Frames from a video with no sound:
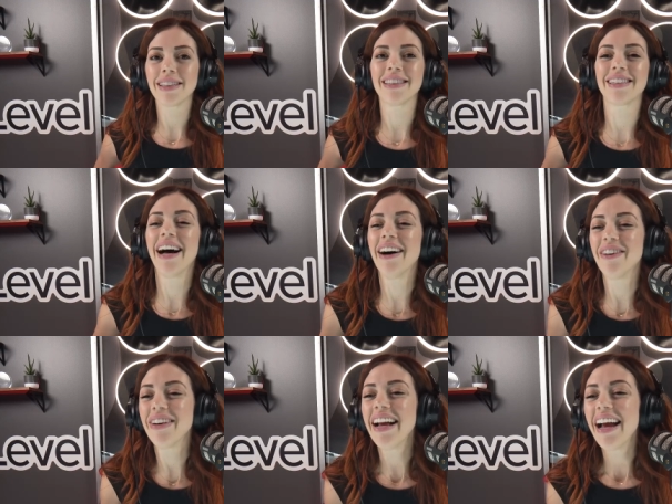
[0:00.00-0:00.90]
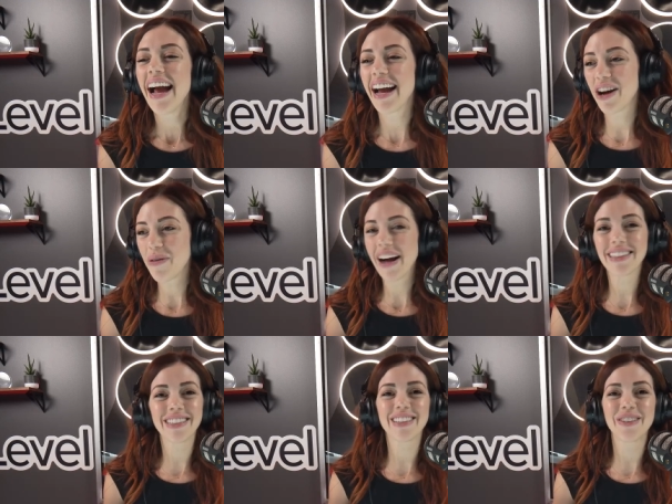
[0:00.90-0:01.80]
and stuff and go
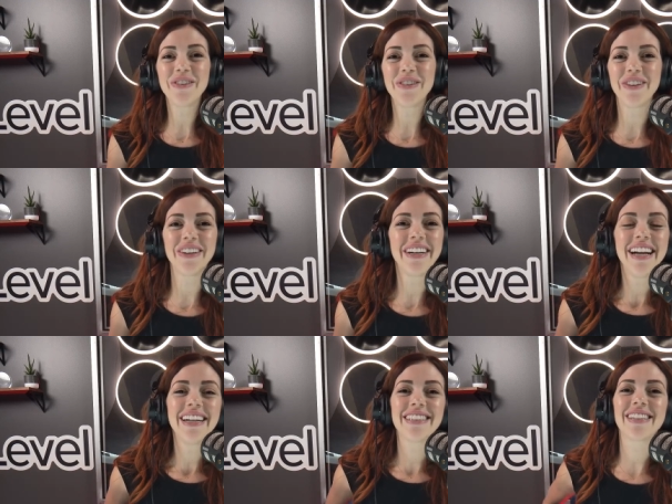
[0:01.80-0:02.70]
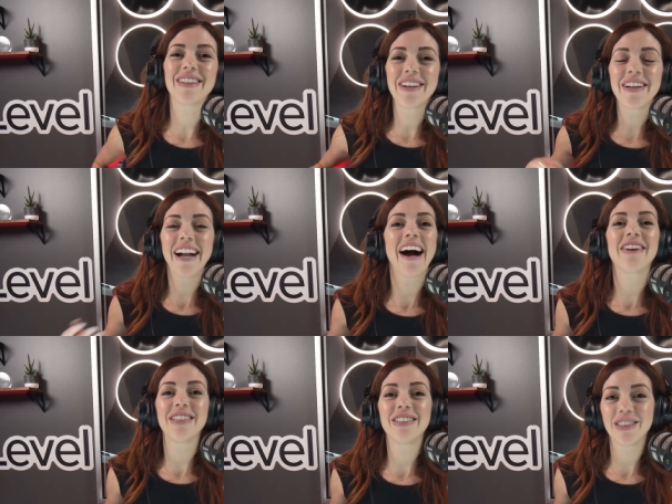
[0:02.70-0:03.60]
back to school to learn
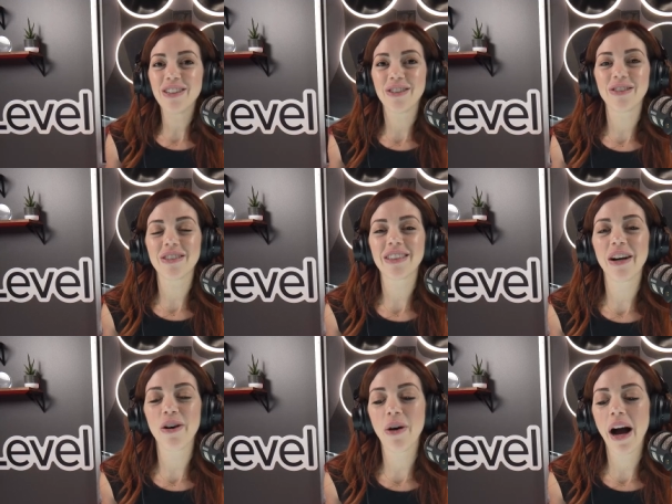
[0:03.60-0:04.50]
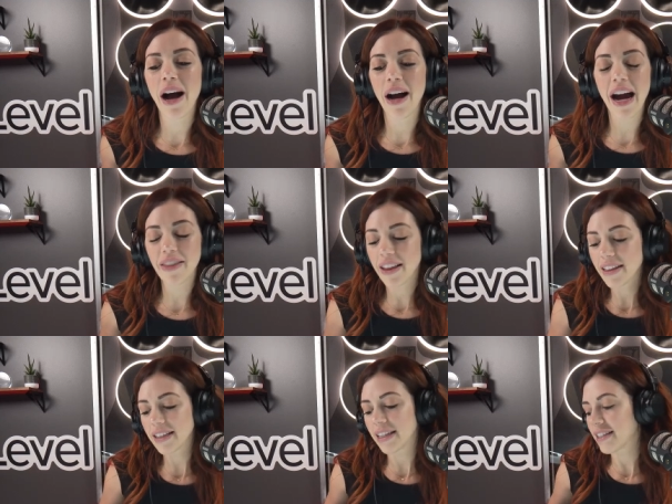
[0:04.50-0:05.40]
how to do. So uh, I
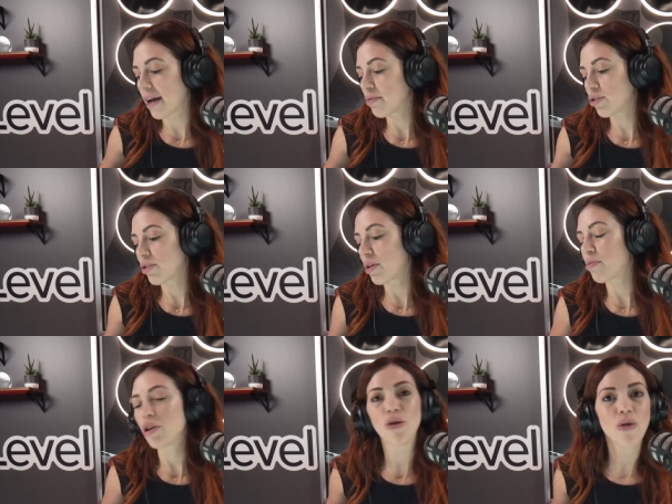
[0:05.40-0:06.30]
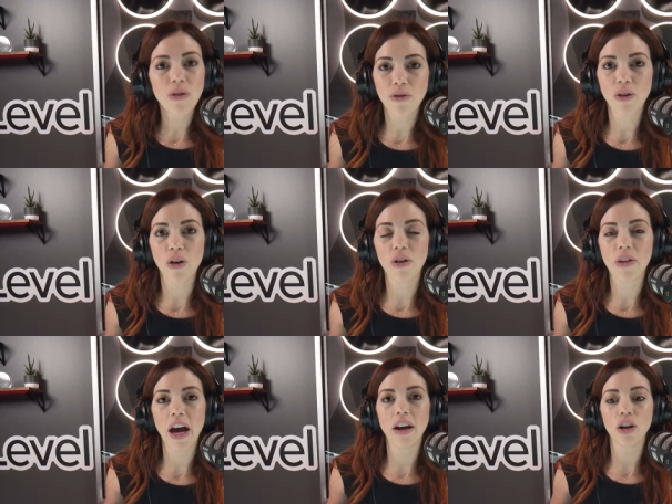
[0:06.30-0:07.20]
think that that's absolutely beautiful
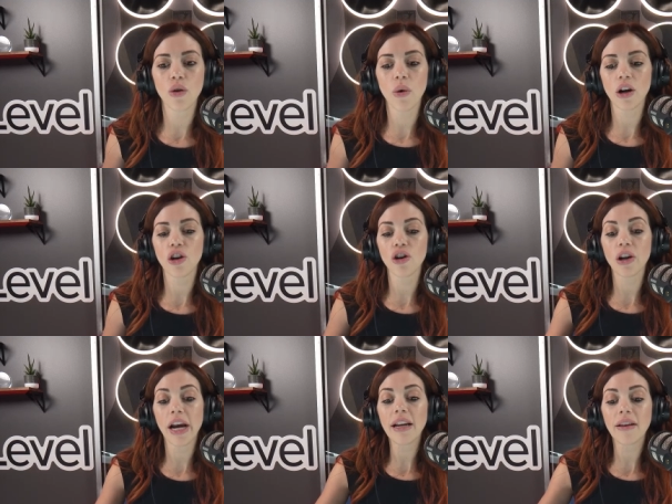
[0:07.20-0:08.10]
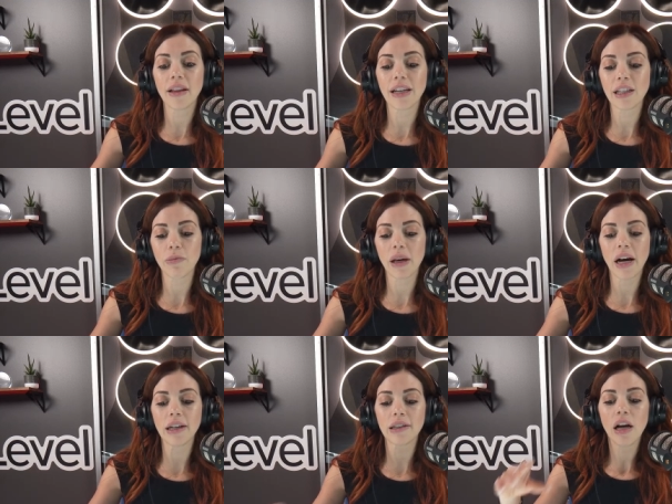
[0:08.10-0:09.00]
that you are creating this
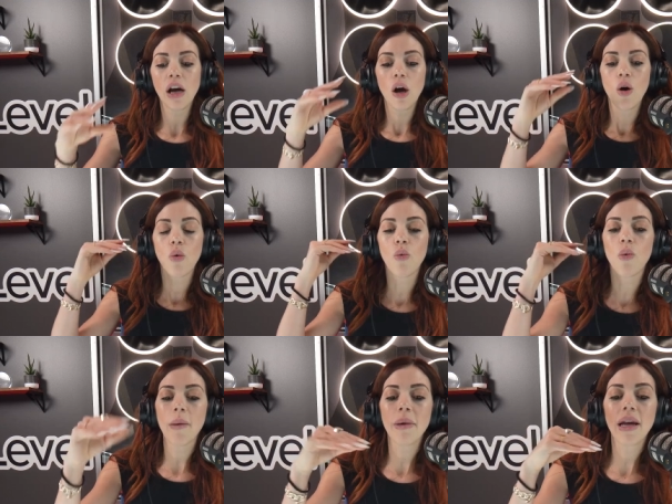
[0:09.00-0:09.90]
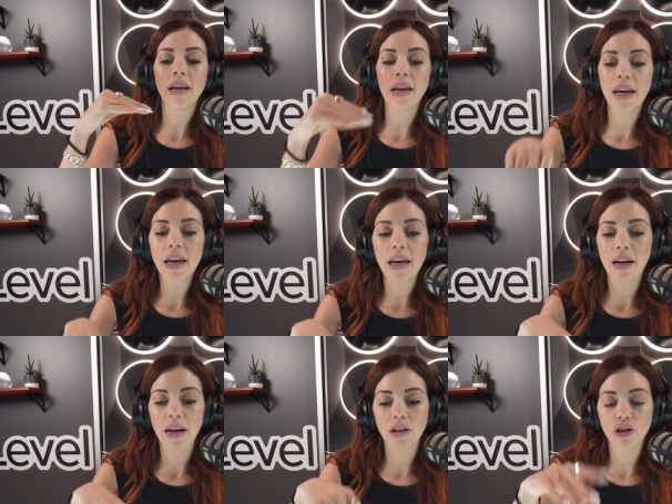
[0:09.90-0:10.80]
because women
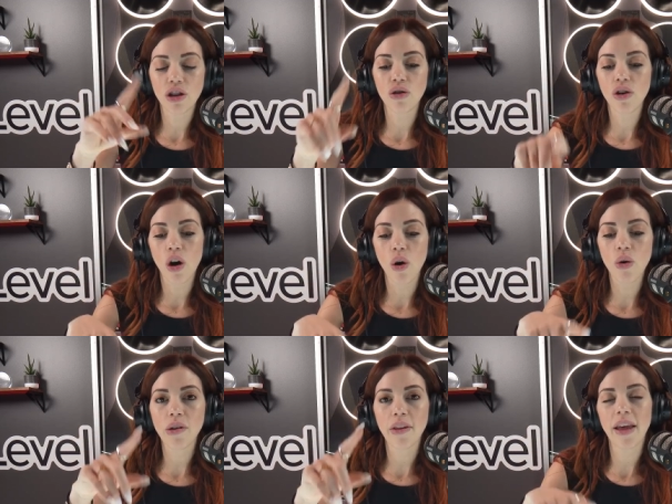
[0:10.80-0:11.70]
need to know that